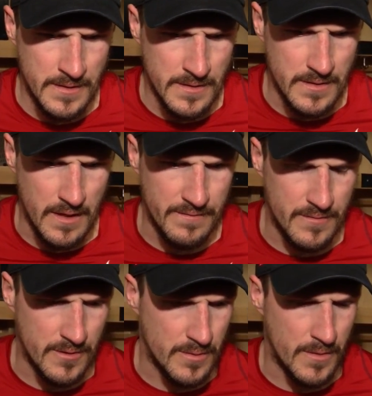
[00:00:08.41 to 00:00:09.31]
it's tough
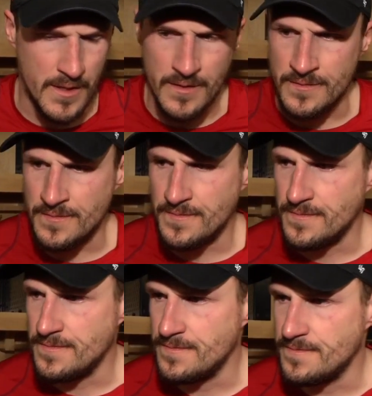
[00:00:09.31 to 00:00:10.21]
to explain.
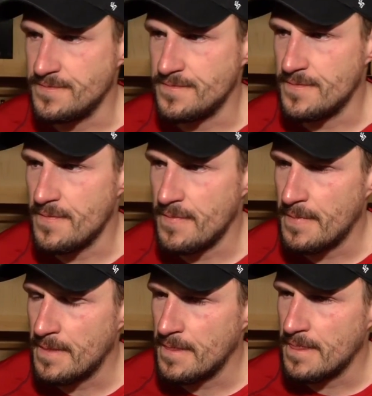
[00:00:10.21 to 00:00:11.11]

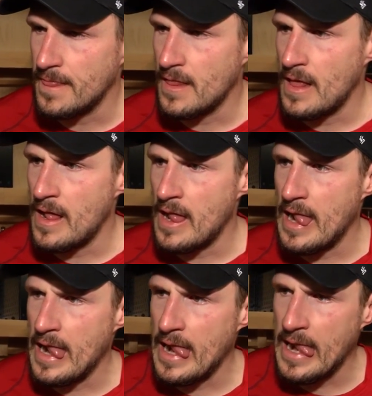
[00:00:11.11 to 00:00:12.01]
I know there's
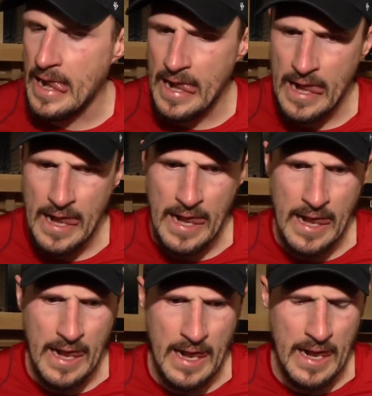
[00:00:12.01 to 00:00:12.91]
disappointment now, but in
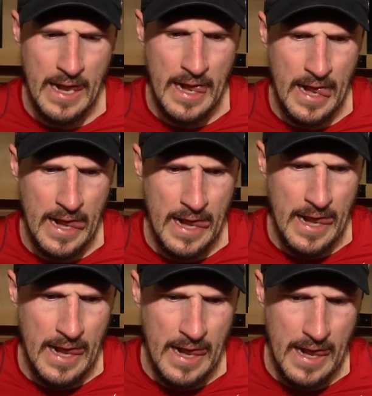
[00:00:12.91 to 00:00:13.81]
the days to come, will there be